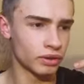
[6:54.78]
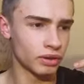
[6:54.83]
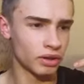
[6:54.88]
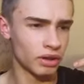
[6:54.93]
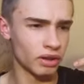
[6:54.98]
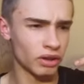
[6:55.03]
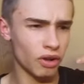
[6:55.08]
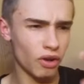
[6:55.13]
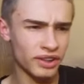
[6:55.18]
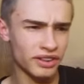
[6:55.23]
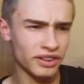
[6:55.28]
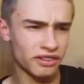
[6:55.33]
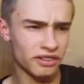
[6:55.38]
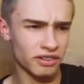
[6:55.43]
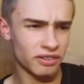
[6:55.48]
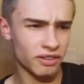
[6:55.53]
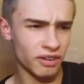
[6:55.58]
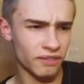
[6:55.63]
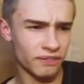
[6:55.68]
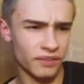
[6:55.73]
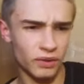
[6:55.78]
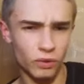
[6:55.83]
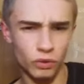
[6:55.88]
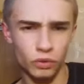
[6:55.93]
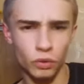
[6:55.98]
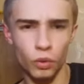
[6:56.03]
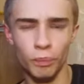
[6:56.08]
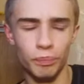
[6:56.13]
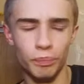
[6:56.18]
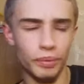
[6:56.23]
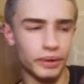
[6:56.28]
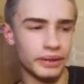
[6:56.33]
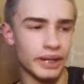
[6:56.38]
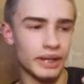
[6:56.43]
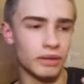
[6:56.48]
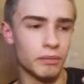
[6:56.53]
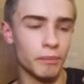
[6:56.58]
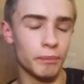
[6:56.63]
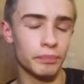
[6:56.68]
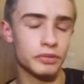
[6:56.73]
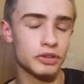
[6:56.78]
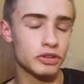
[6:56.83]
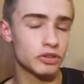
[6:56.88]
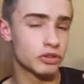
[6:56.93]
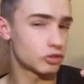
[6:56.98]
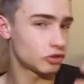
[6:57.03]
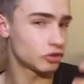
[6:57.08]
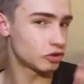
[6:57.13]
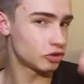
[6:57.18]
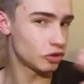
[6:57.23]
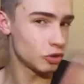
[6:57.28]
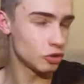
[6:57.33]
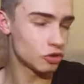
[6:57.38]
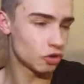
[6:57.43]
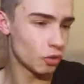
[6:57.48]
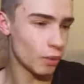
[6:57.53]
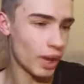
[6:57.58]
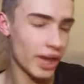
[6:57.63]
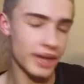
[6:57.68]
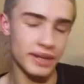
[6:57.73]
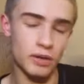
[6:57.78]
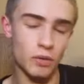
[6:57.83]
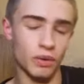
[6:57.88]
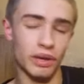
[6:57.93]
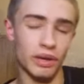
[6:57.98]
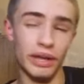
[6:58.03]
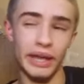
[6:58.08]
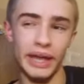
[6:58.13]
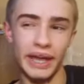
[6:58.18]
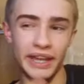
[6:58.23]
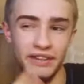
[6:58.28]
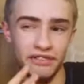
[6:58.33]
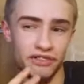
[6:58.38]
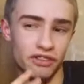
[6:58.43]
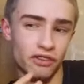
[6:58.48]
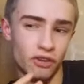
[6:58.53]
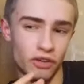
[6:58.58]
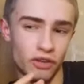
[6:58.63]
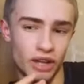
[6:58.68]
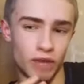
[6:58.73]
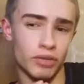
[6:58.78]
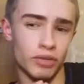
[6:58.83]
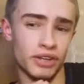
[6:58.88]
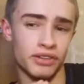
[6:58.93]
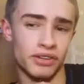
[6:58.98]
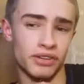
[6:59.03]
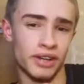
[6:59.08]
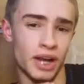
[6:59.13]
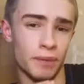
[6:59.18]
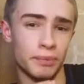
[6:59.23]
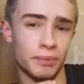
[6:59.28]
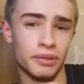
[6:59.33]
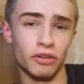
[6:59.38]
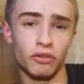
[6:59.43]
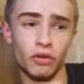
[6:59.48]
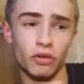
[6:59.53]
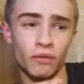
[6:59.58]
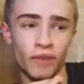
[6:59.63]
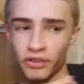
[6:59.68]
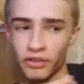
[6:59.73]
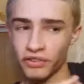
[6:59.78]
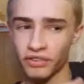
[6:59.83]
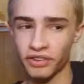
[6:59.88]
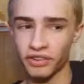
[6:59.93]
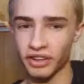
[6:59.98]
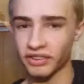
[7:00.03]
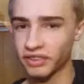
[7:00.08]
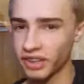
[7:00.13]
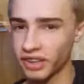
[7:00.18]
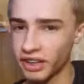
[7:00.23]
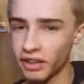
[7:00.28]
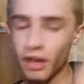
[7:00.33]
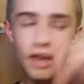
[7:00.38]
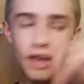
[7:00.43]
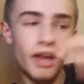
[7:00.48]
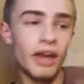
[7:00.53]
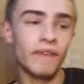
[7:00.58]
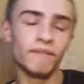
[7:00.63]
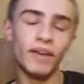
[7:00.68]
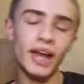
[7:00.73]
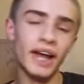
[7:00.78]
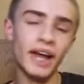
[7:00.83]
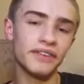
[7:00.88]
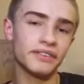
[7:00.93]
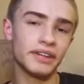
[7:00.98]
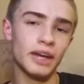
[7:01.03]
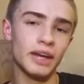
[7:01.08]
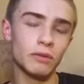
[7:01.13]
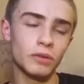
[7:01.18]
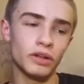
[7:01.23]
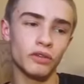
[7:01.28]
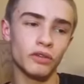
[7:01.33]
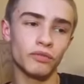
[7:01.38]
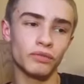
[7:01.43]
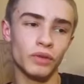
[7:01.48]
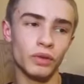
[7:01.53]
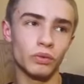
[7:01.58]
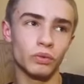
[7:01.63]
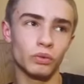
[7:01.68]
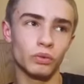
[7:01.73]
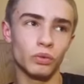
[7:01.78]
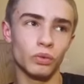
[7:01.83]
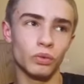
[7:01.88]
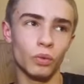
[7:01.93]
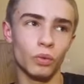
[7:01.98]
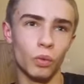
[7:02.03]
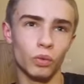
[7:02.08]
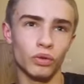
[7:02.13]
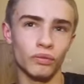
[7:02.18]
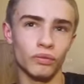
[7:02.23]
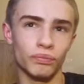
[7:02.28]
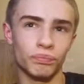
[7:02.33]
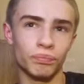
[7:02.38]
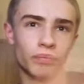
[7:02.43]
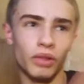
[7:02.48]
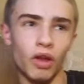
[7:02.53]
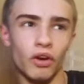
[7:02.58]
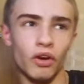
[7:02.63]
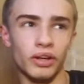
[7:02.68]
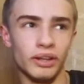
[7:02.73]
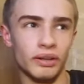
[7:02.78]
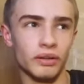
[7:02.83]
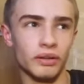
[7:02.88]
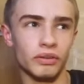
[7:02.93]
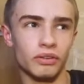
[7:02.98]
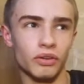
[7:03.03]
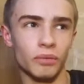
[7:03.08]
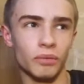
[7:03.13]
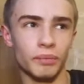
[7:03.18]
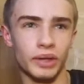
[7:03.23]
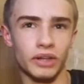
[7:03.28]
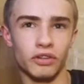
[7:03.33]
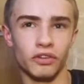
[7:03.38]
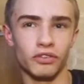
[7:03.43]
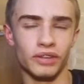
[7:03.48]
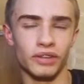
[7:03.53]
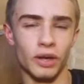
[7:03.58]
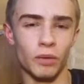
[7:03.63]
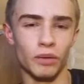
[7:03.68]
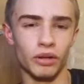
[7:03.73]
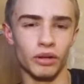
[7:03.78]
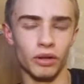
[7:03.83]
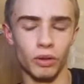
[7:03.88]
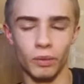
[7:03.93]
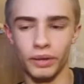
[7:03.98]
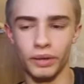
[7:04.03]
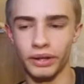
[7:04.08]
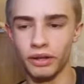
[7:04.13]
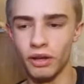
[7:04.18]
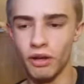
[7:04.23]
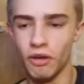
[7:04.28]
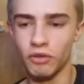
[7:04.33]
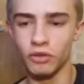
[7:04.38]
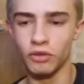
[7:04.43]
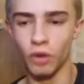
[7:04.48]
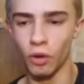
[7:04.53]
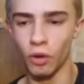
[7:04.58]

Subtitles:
Light, I think it was called, but then due to a incident that recently happened in 2016, they had to get rid of the Lord of Light because they were going, no,